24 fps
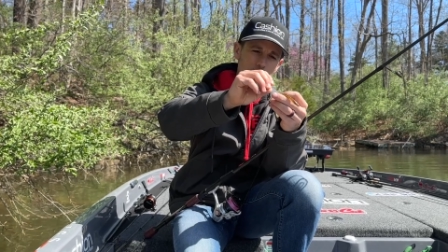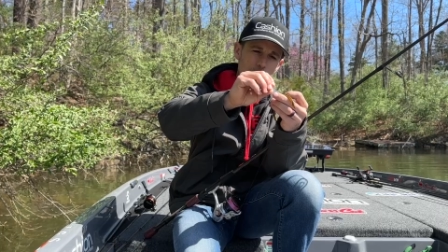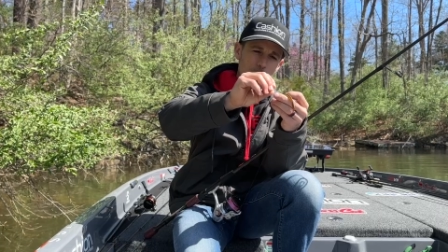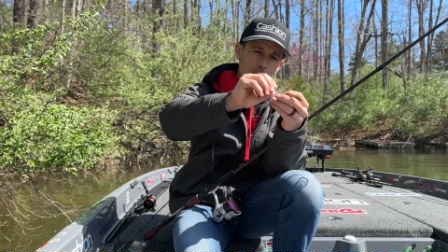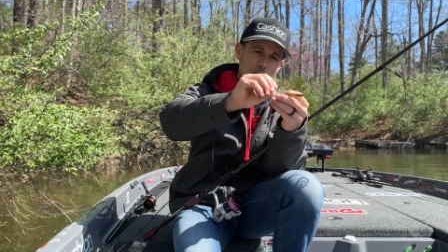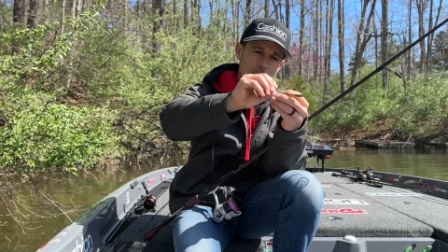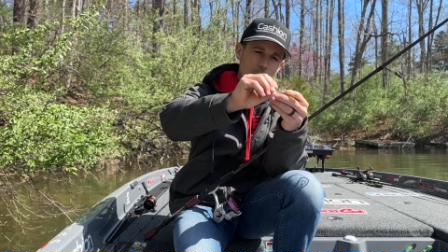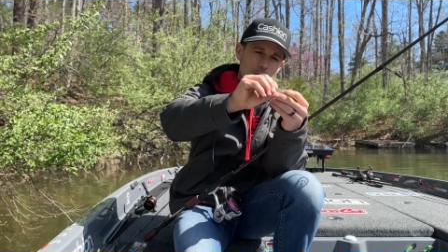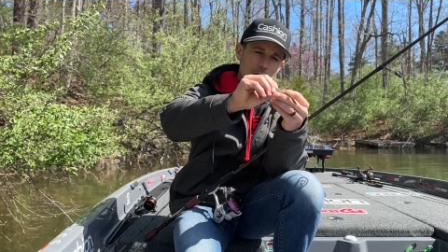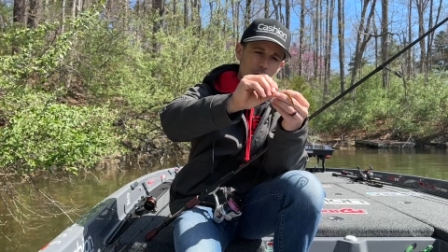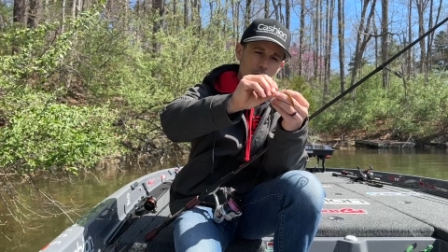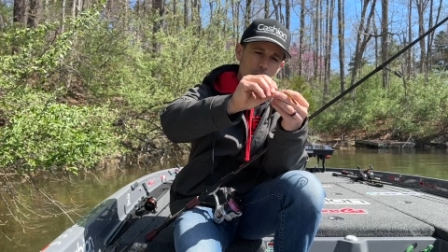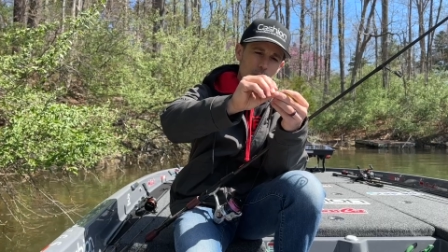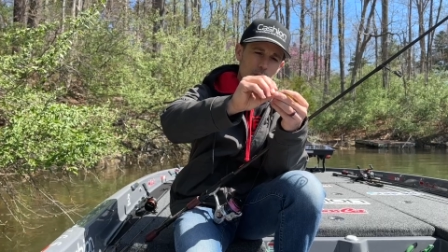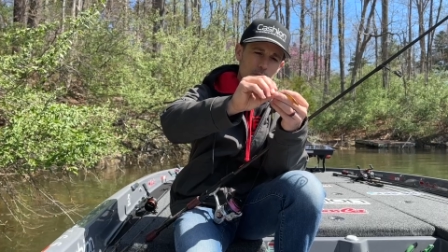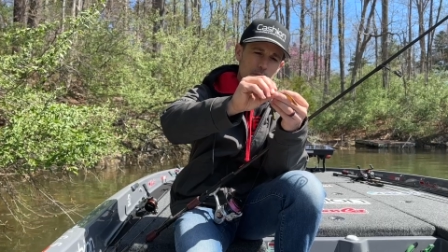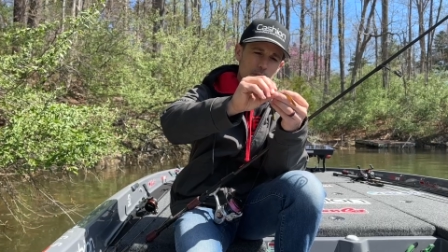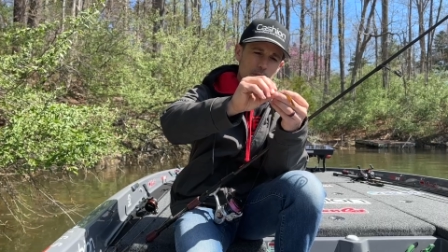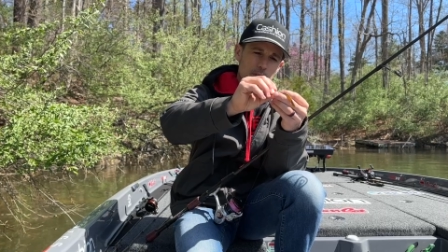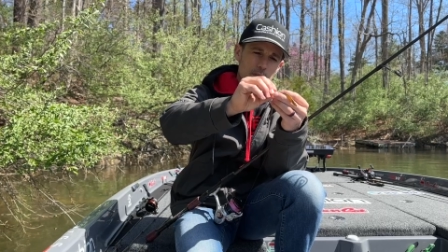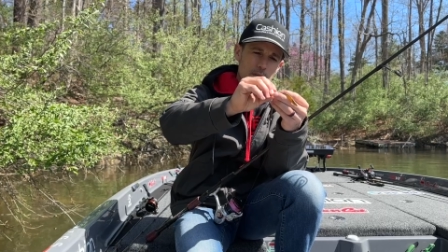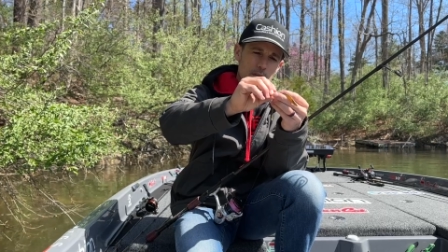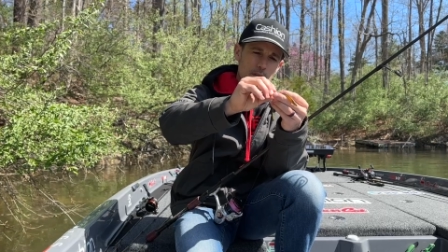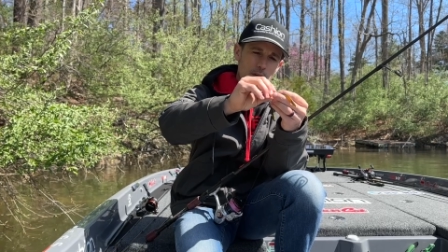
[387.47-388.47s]
more towards
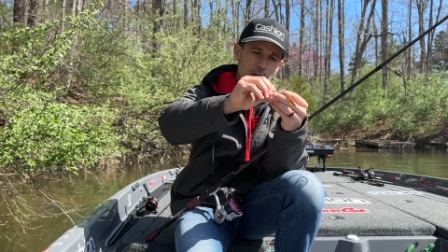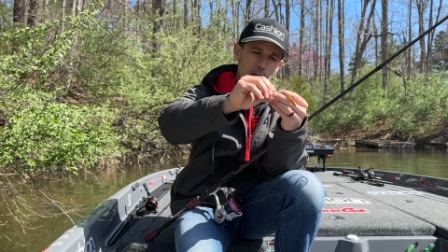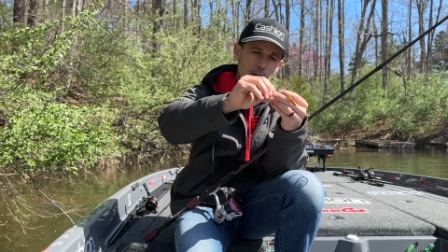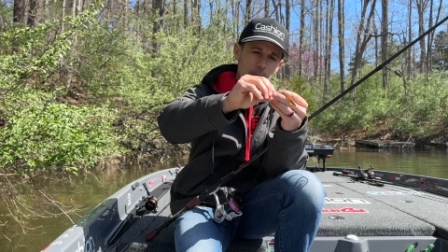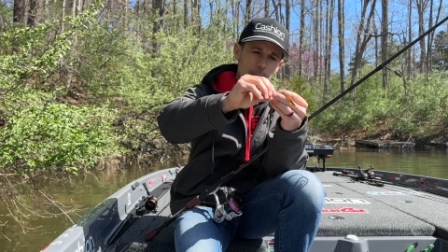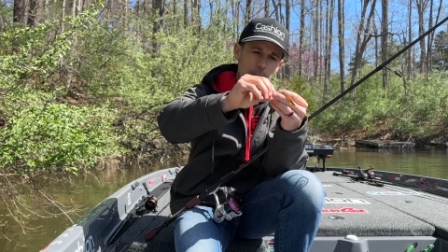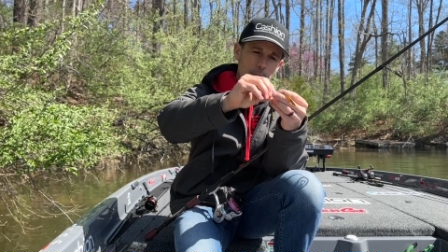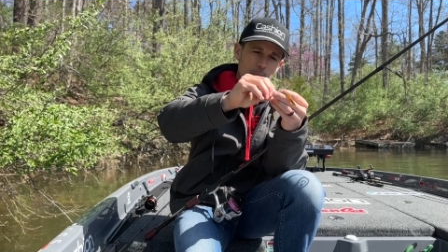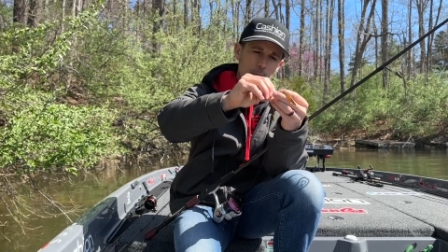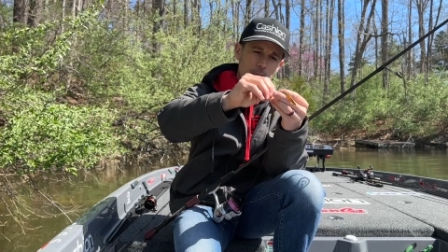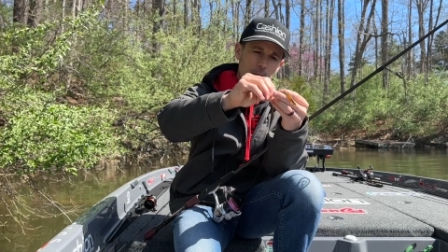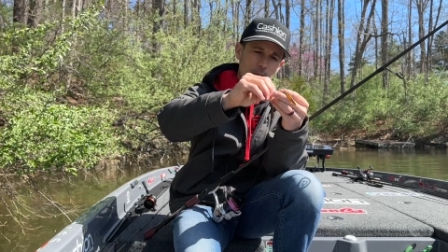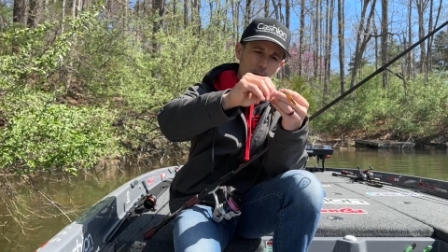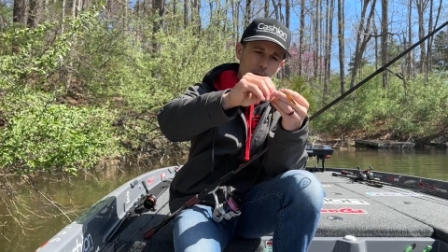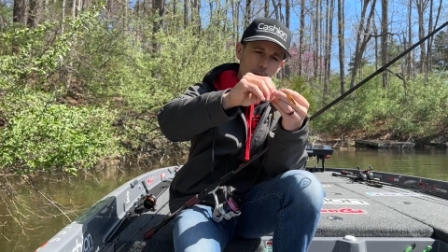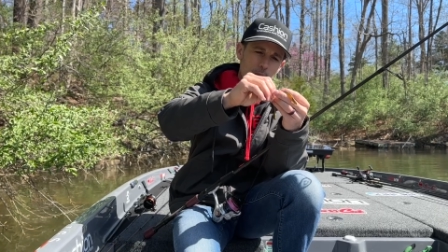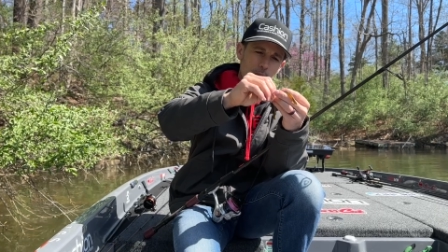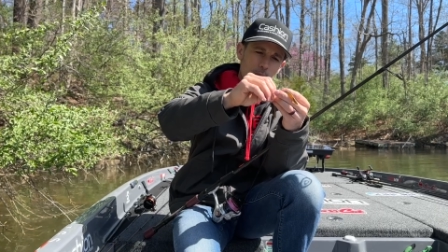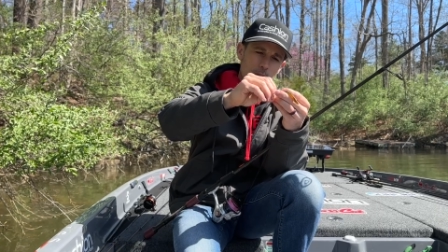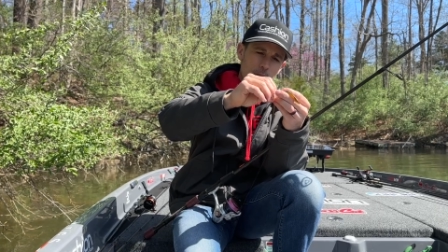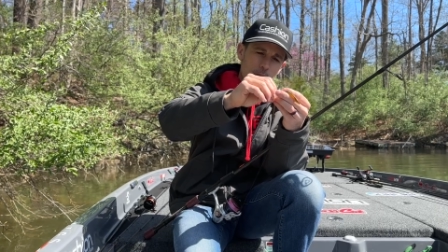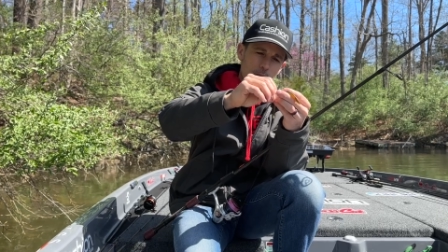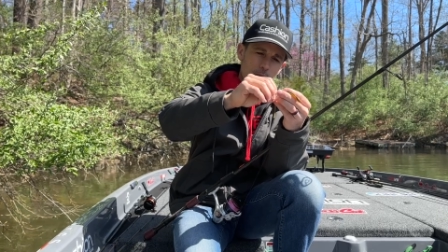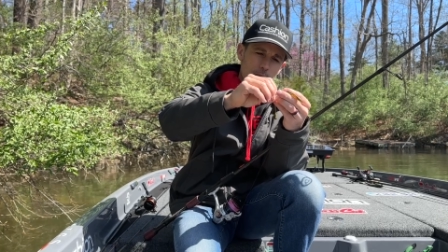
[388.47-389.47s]
the
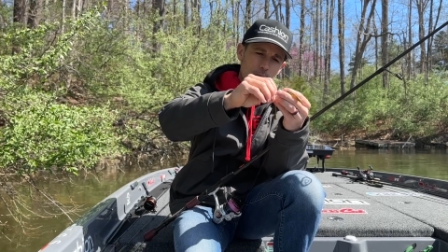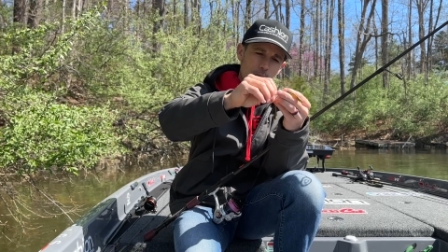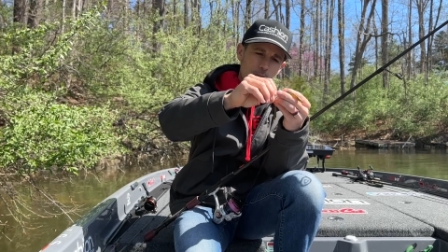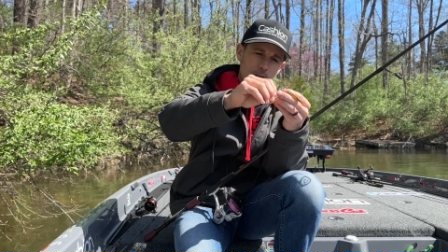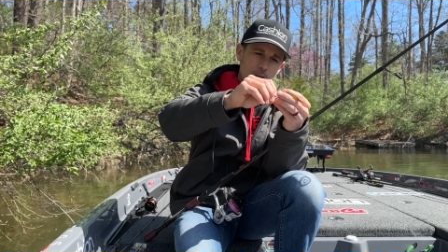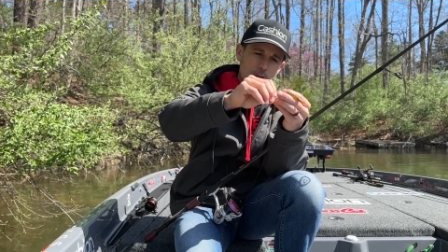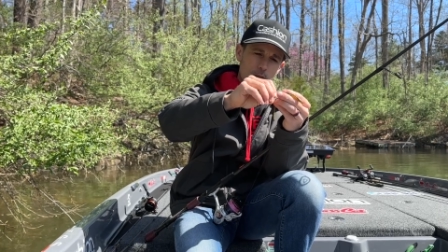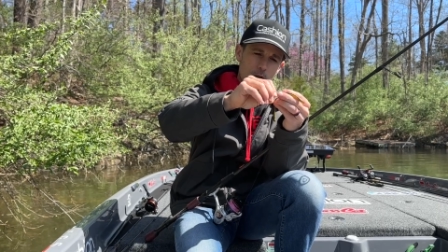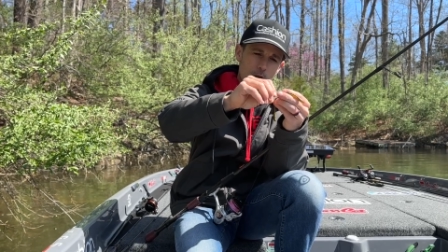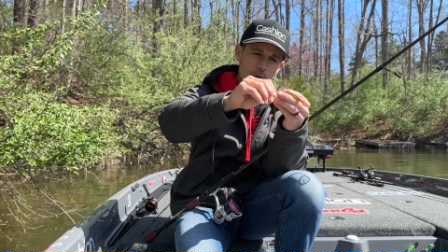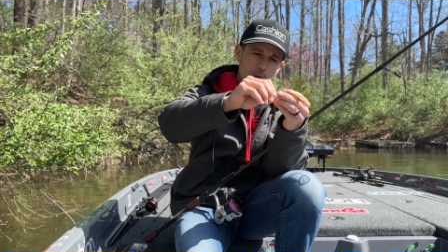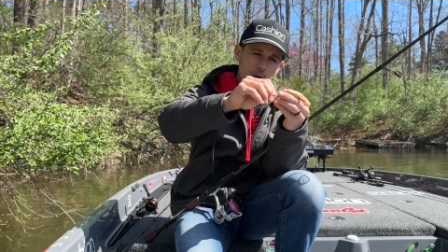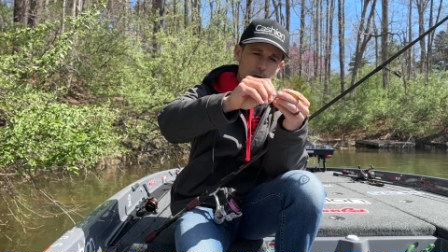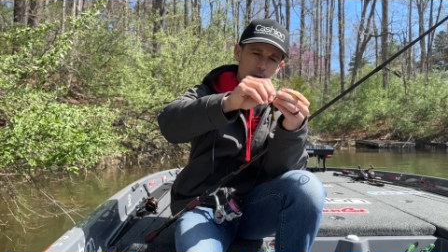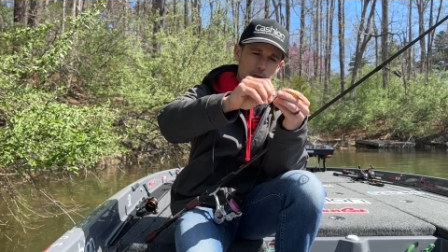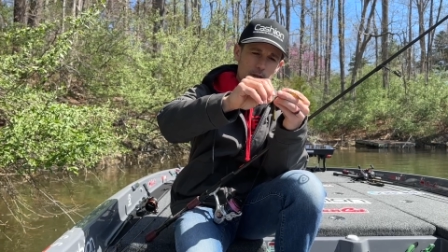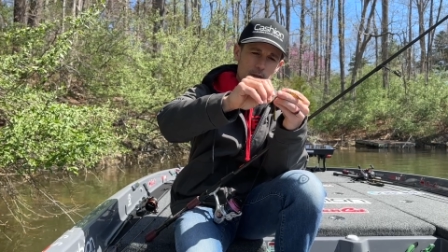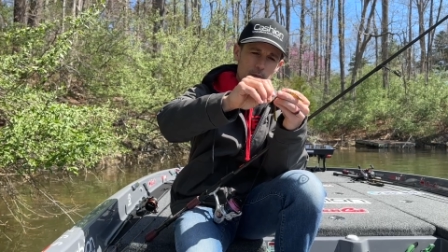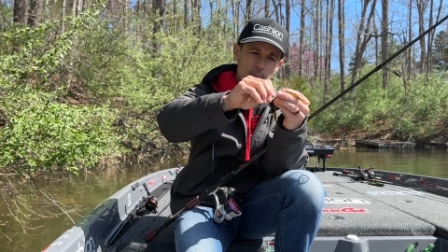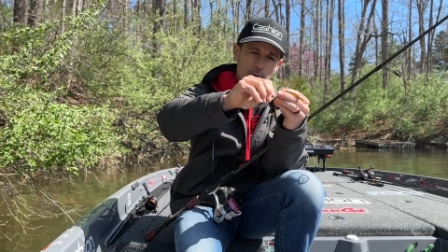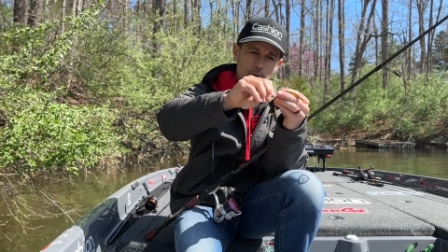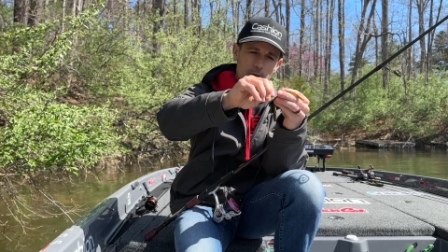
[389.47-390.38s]
lower end,